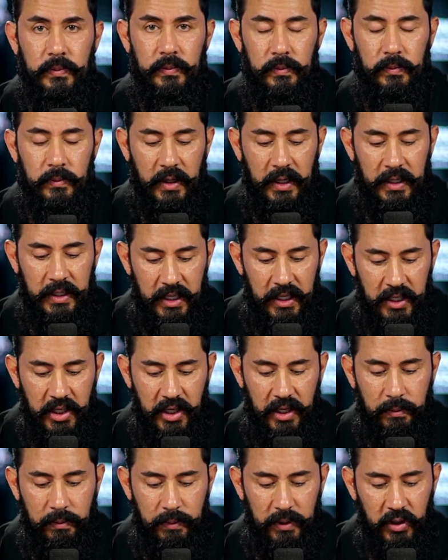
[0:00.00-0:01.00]

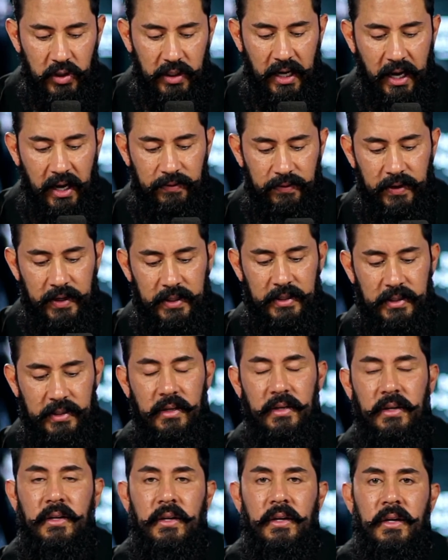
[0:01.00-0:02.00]
Conditioning builds confidence,
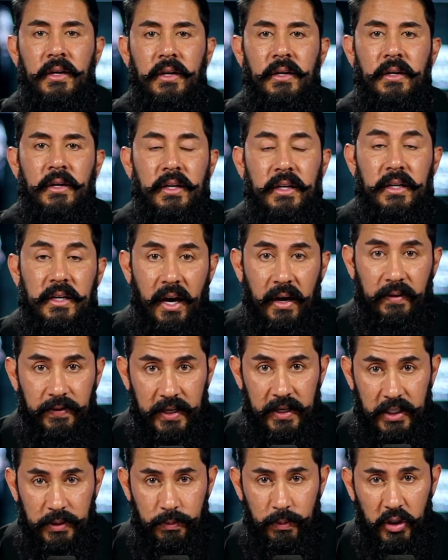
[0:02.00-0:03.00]
and
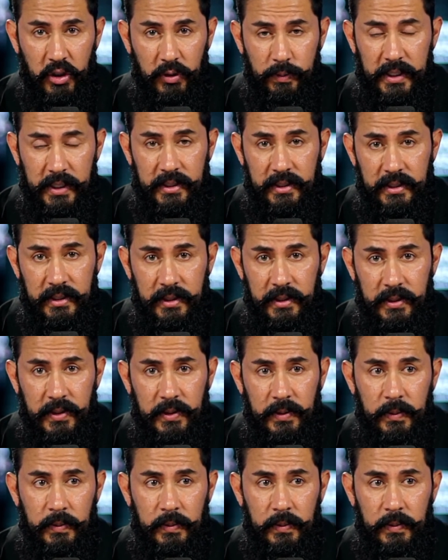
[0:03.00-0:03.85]
confidence builds businesses.